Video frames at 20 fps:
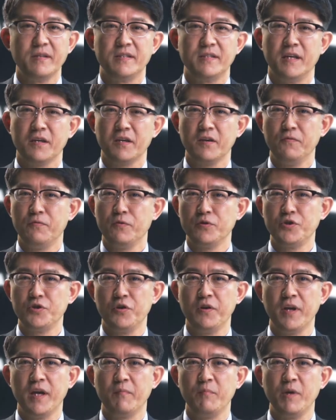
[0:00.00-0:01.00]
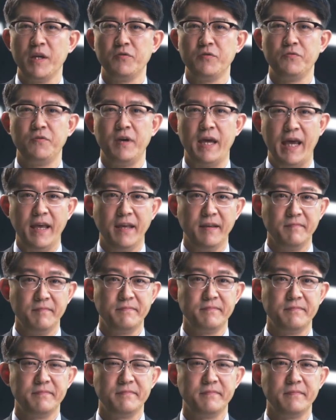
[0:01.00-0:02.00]
Thank you for joining me today.
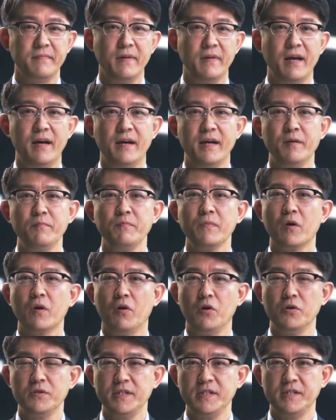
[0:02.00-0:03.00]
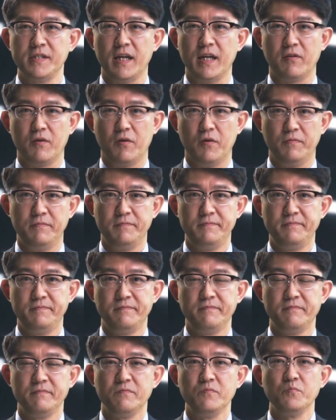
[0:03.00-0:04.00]
I'm Koji Sato,
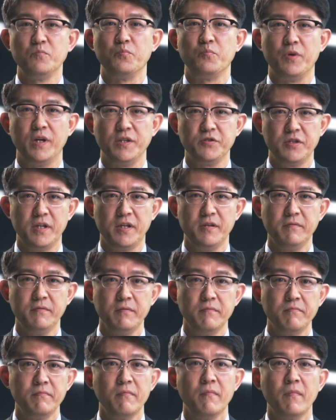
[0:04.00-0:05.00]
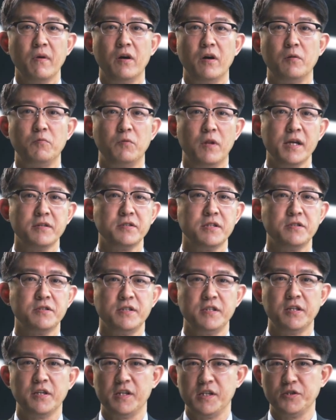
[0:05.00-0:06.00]
President of Lexus
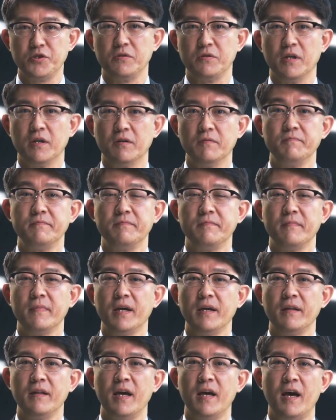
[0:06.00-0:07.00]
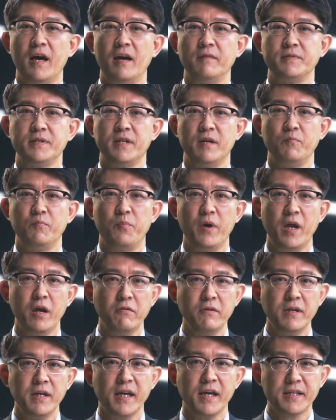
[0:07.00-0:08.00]
International, and I have some
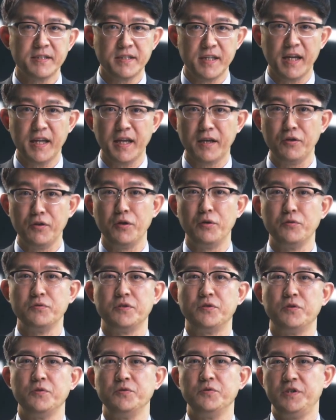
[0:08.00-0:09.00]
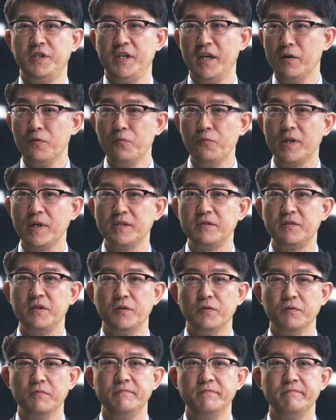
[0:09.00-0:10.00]
very exciting news to share with you.